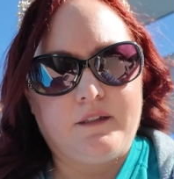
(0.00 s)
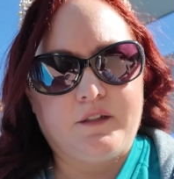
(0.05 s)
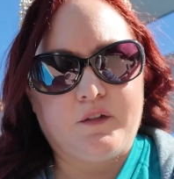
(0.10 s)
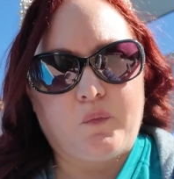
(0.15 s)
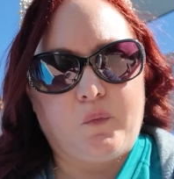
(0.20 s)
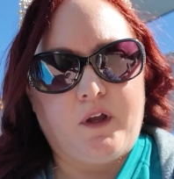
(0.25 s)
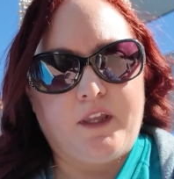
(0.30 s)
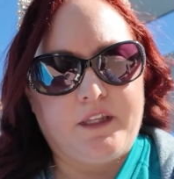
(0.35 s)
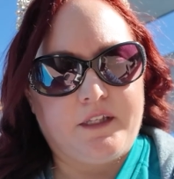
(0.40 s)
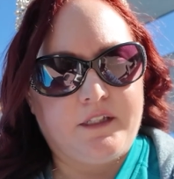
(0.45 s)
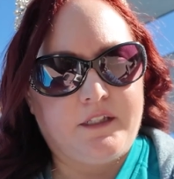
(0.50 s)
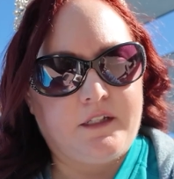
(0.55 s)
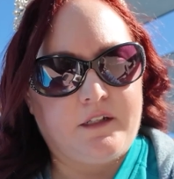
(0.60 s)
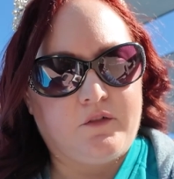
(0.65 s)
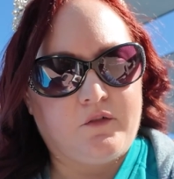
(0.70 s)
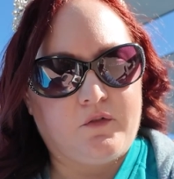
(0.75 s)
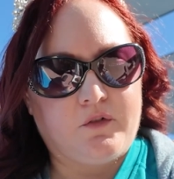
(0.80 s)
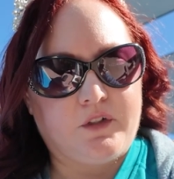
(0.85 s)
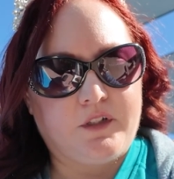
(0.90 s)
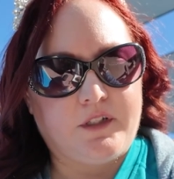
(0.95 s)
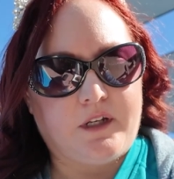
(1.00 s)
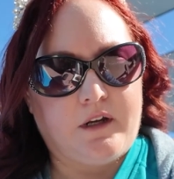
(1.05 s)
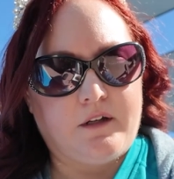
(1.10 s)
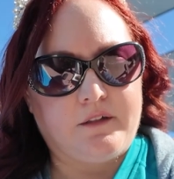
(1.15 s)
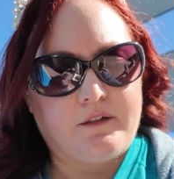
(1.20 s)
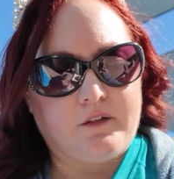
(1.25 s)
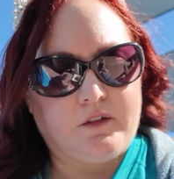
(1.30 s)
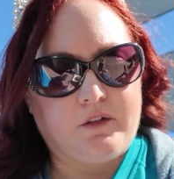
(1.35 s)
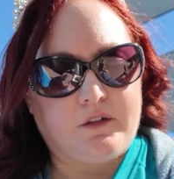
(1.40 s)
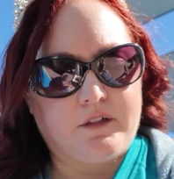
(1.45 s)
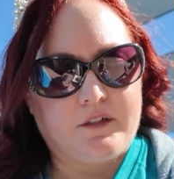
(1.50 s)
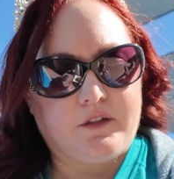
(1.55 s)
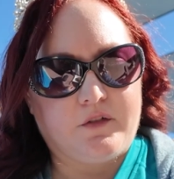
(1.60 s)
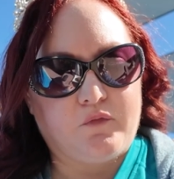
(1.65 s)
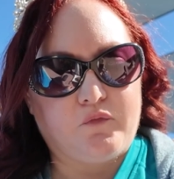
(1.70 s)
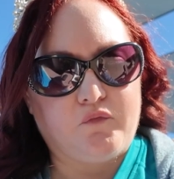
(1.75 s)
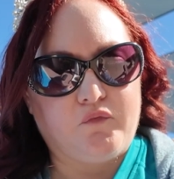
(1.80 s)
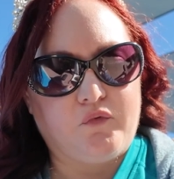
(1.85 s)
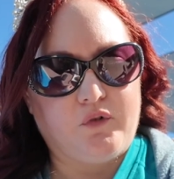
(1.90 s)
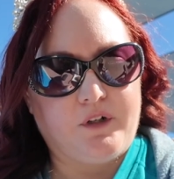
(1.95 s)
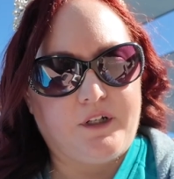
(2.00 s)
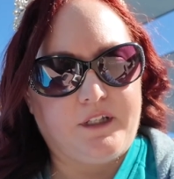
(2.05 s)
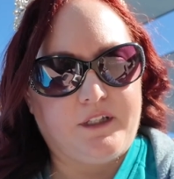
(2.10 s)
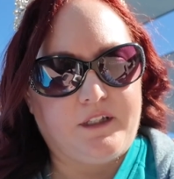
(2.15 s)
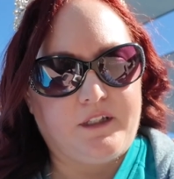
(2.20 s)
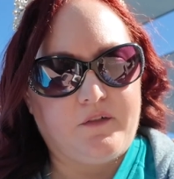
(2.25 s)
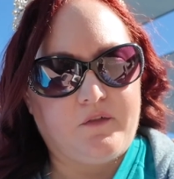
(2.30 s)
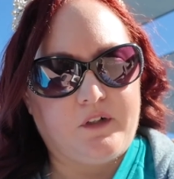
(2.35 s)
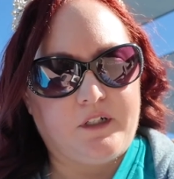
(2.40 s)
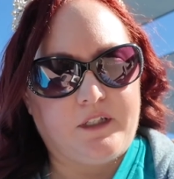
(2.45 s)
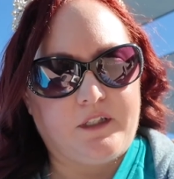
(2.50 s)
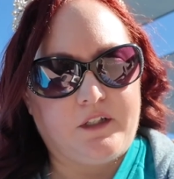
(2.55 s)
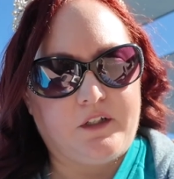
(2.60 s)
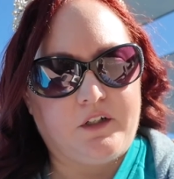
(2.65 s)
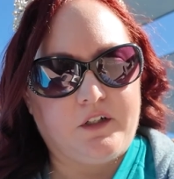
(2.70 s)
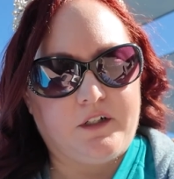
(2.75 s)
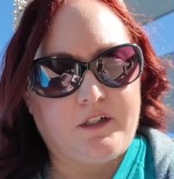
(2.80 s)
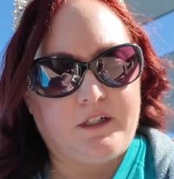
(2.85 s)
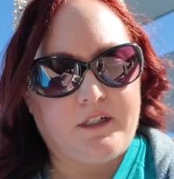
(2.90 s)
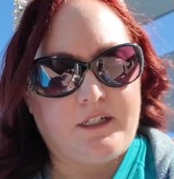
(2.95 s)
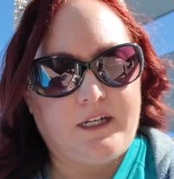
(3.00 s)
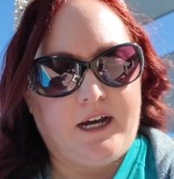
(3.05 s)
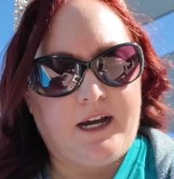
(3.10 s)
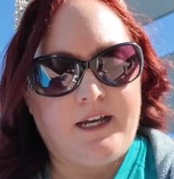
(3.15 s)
This Wellington croissant looks really, really good.